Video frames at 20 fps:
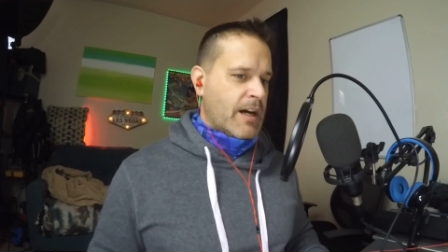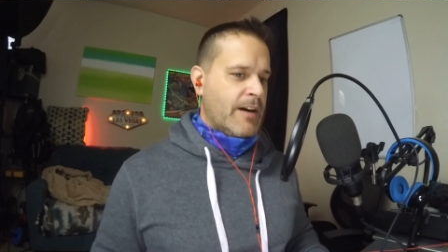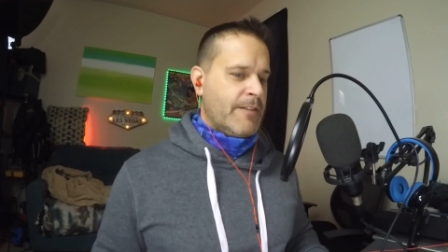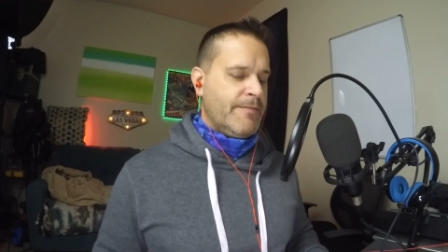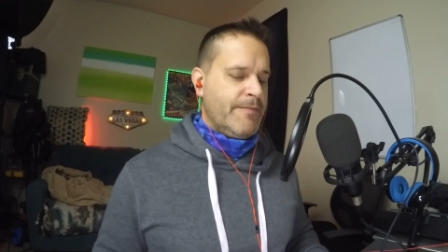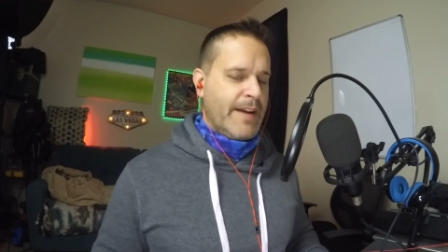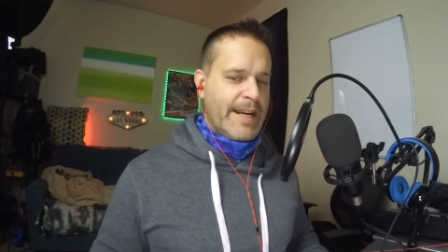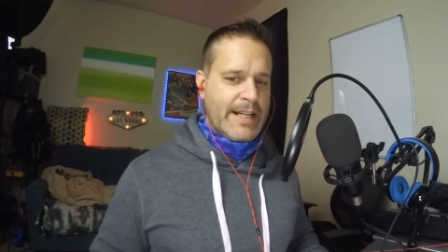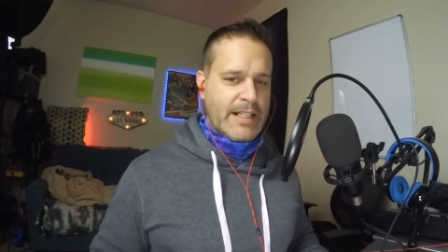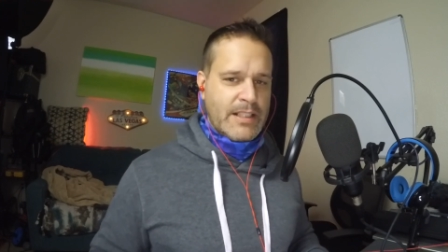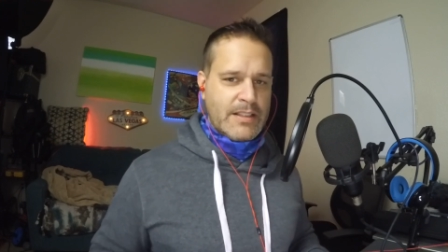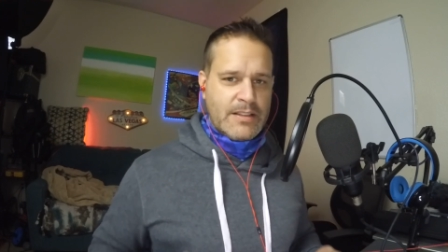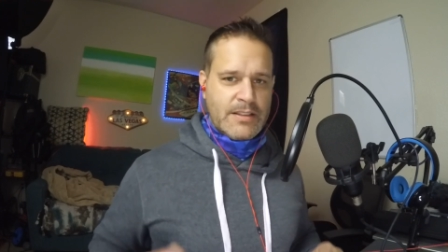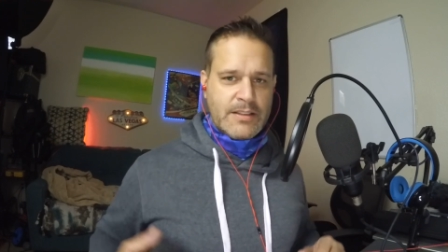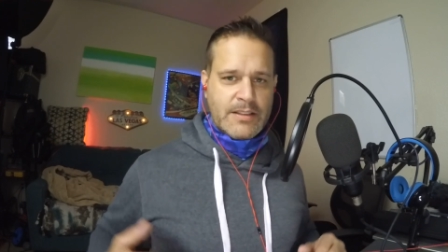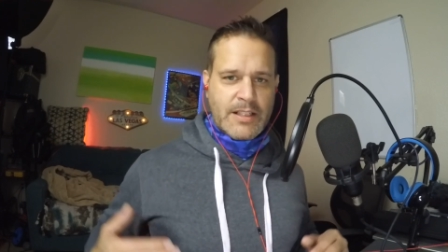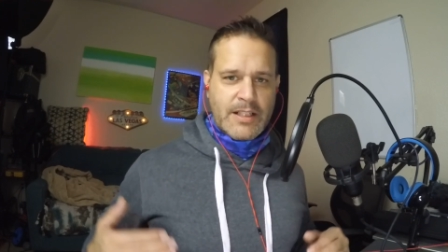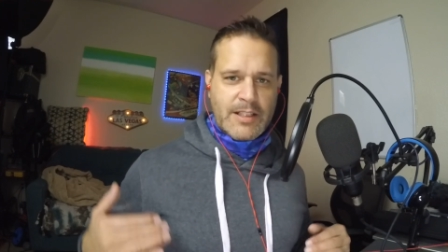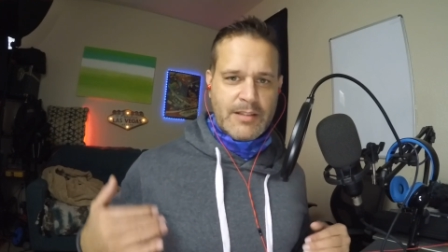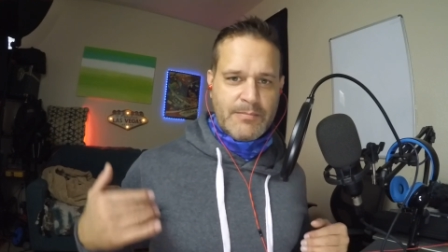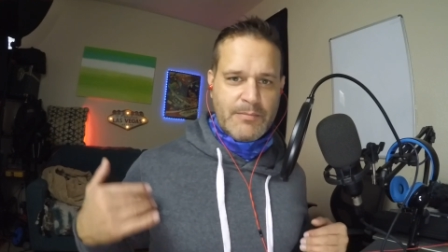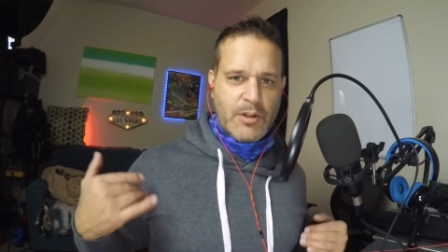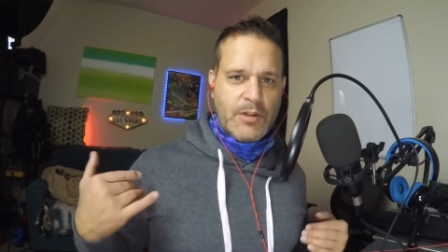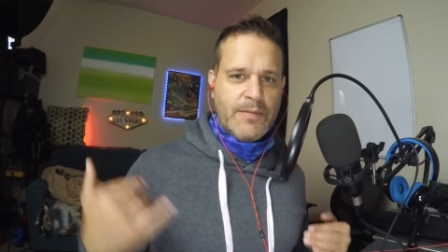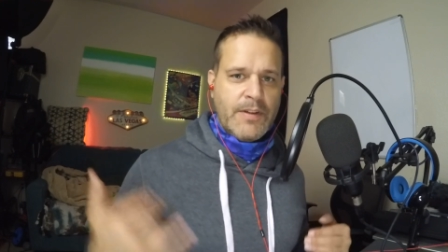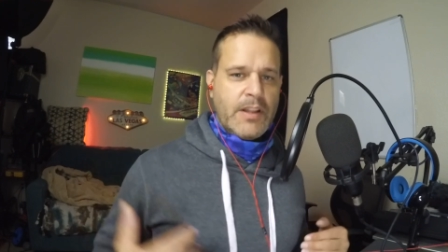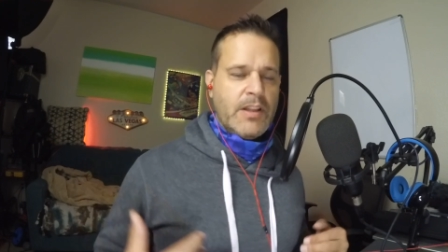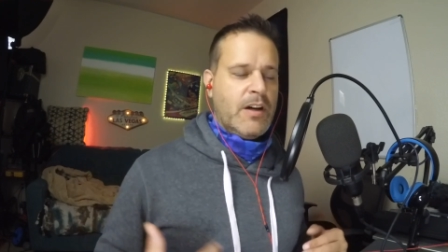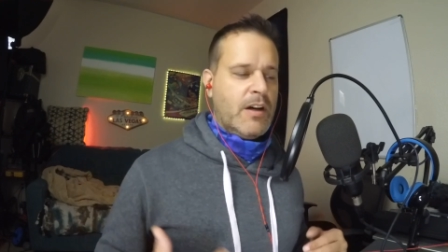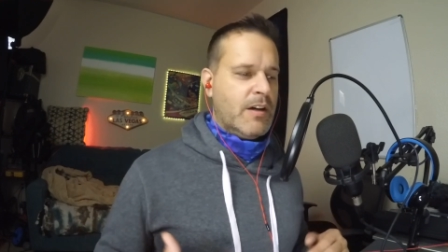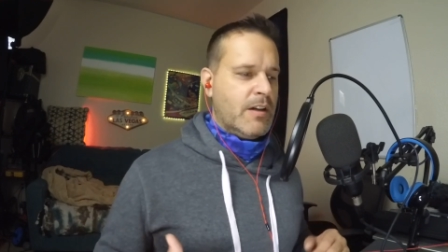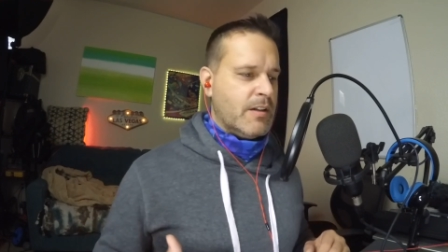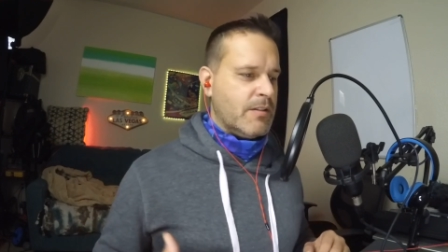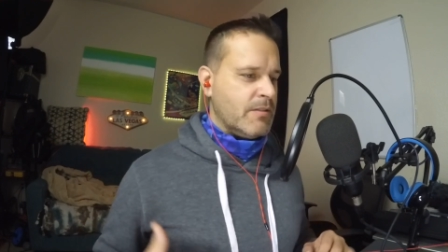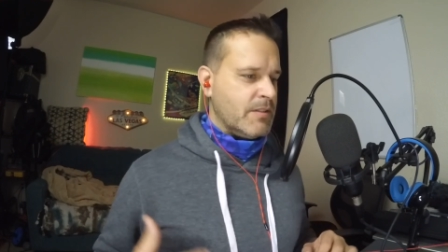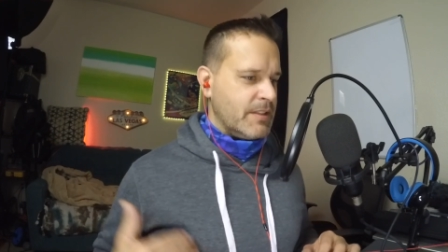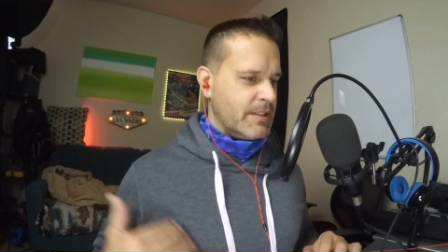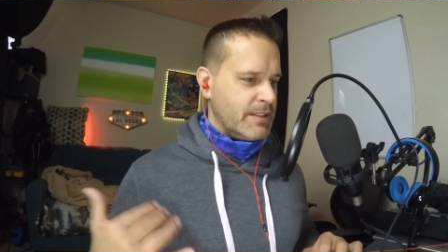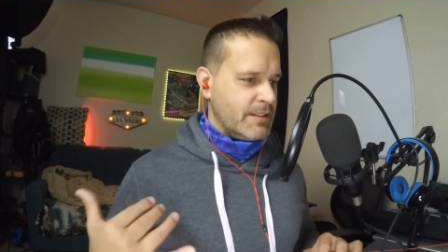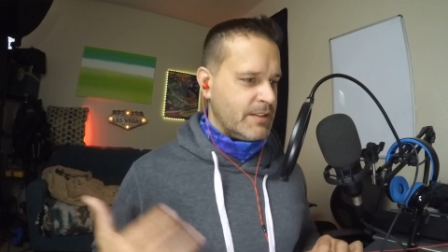Vegas is going to move along.
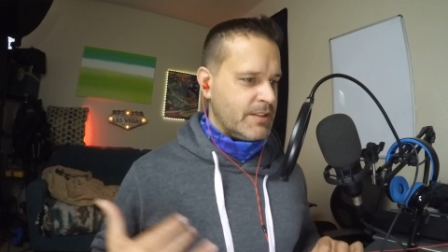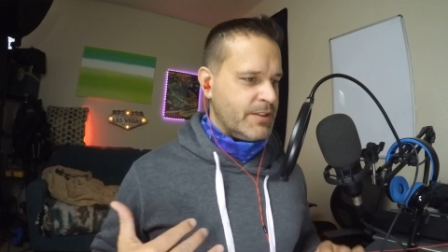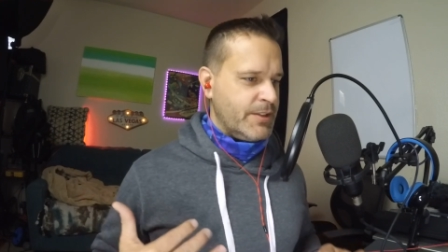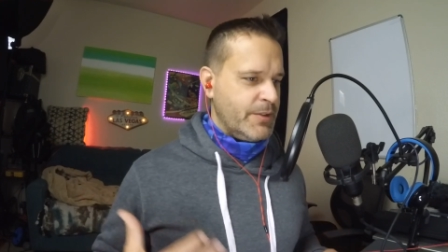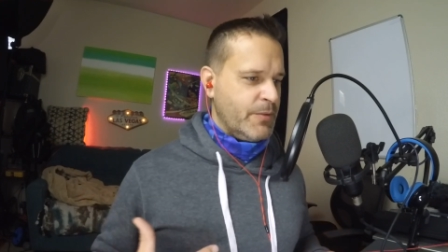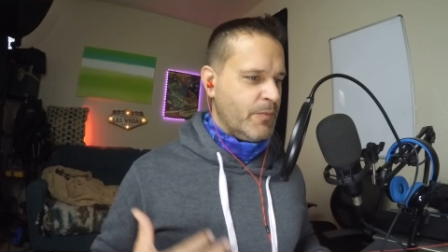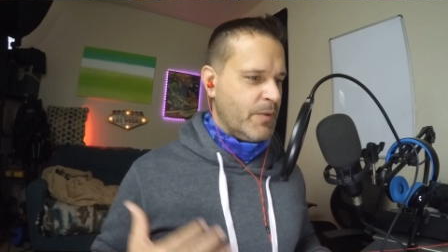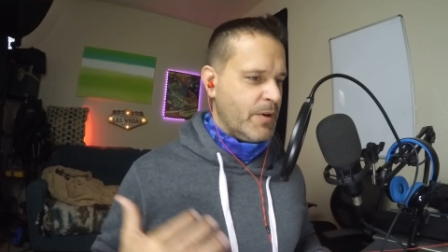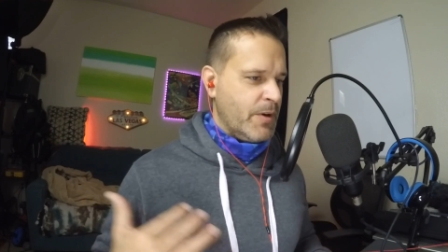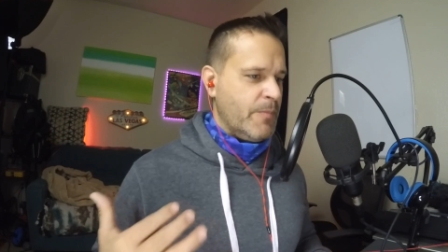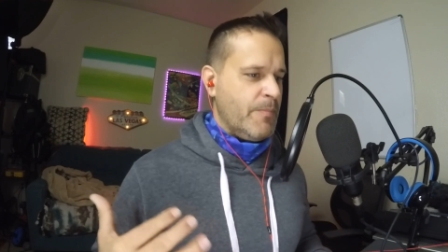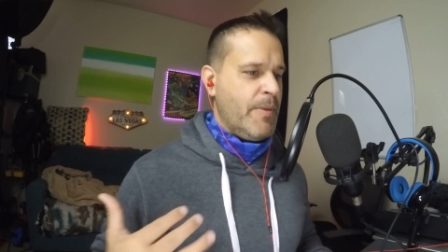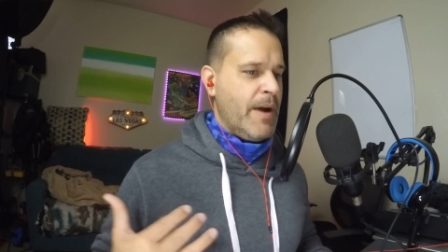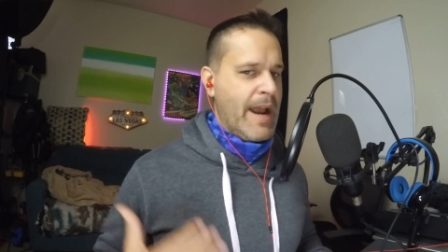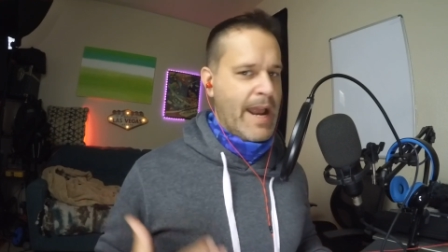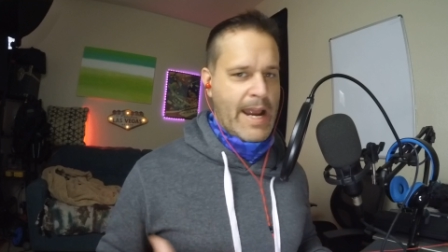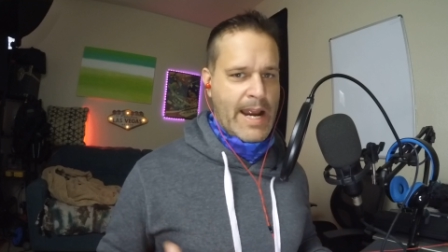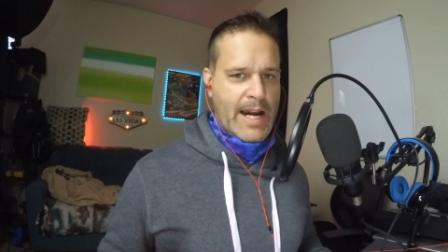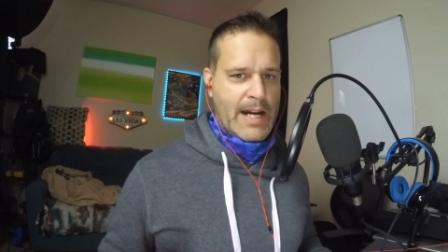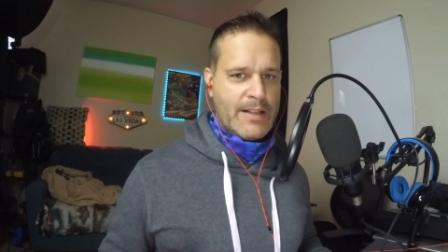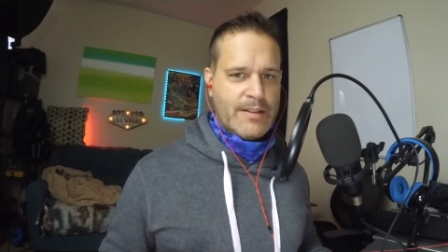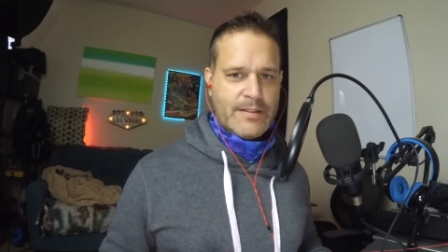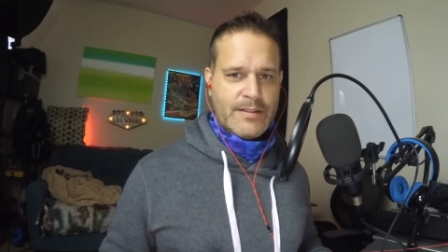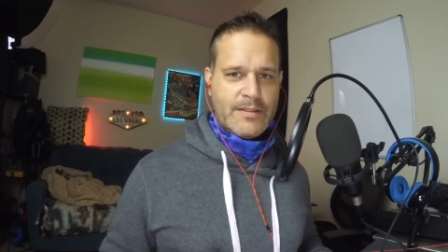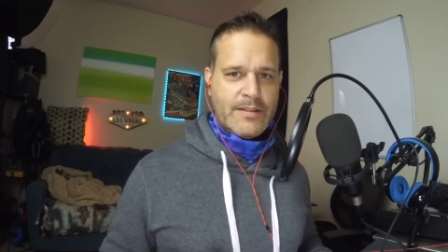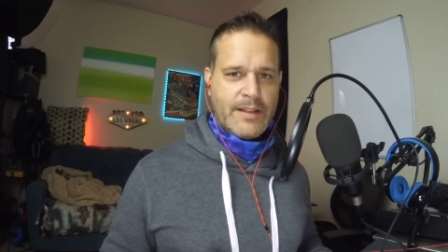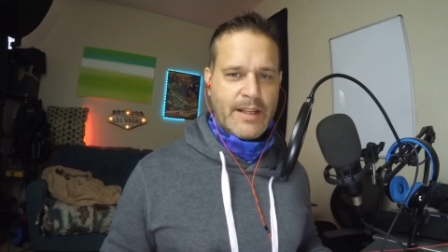This too will pass.